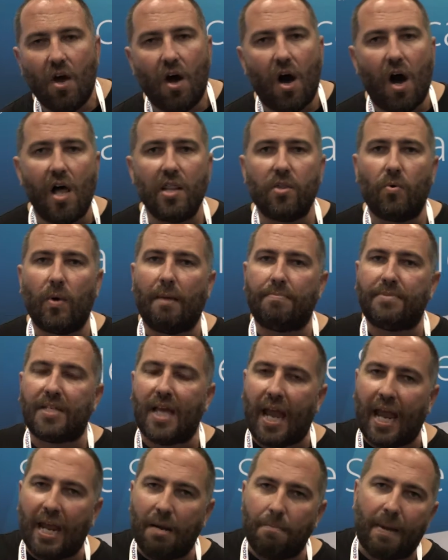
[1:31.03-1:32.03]
all the way up
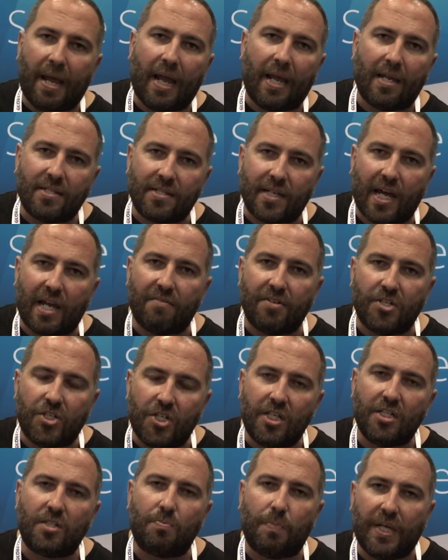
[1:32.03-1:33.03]
to 8 bay inside of a
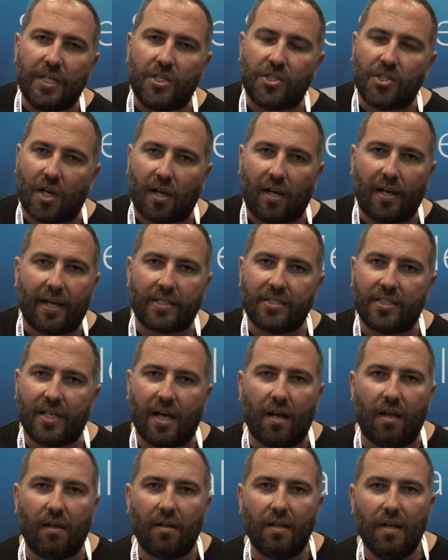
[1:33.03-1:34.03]
G-Speed Shuttle
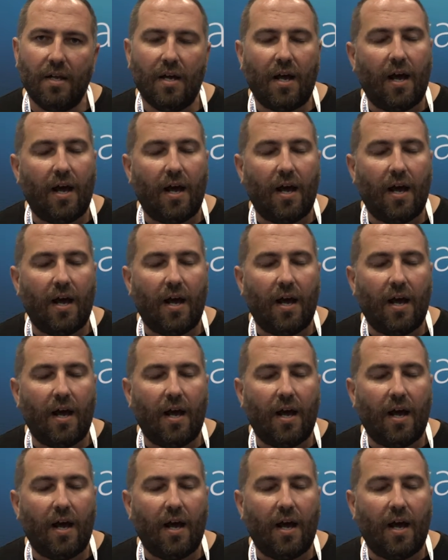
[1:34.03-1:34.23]
XL,